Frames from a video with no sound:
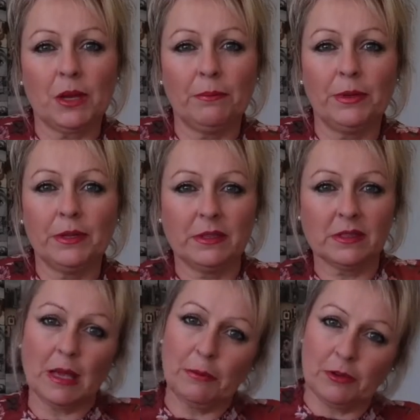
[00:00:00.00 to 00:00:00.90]
of
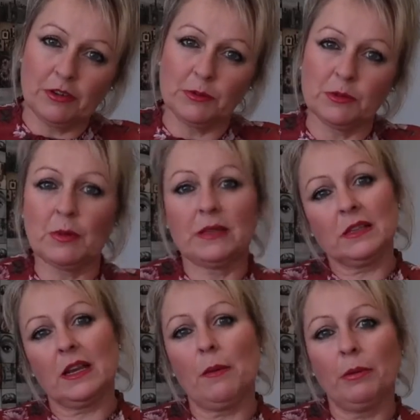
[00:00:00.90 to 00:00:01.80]
jumpers, a couple of Christmas ones
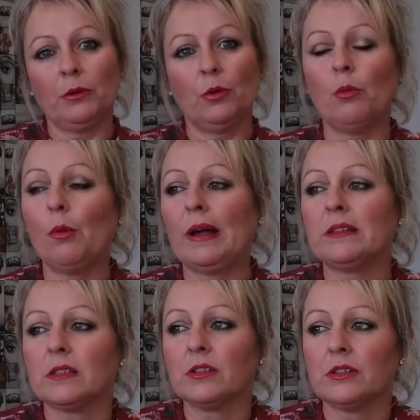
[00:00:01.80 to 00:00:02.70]
and a couple of normal
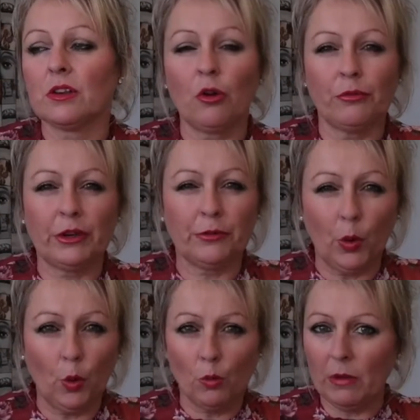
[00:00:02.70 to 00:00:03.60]
ones, because I got rid of
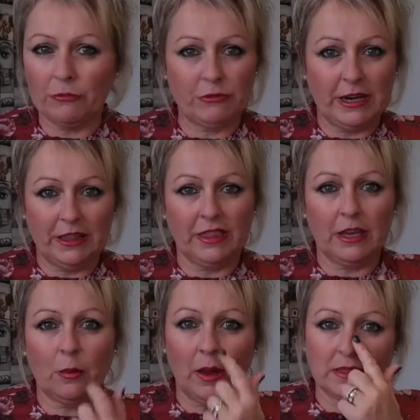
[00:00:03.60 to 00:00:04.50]
all my really
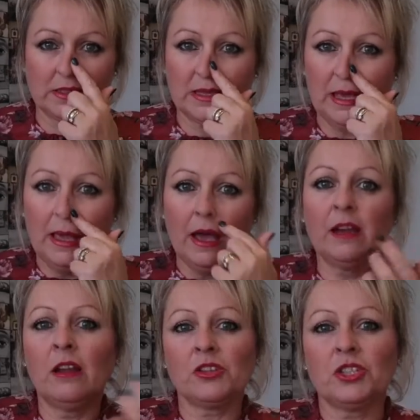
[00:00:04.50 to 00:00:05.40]
thick ones,
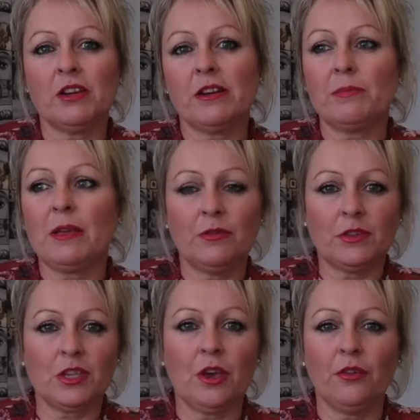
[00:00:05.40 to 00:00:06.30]
and last year I had a bit of
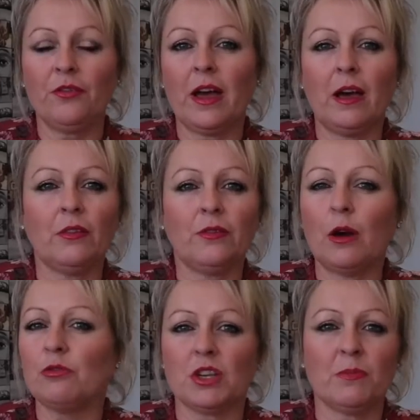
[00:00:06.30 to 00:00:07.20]
a turf out of
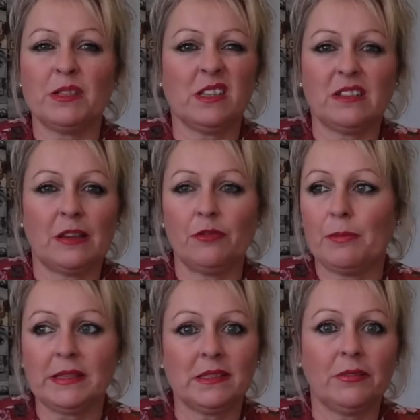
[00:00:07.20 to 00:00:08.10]
old jumpers that I'd had for
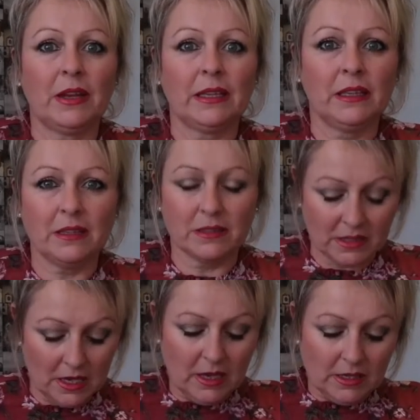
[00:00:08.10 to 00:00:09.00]
about 7-8 years.
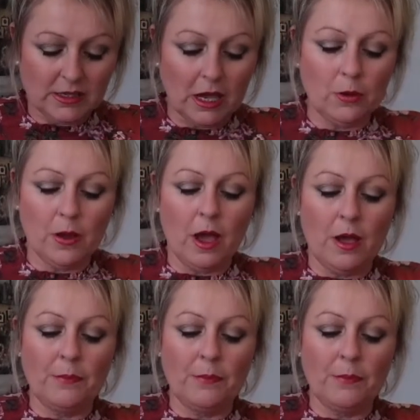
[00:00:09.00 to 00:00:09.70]
So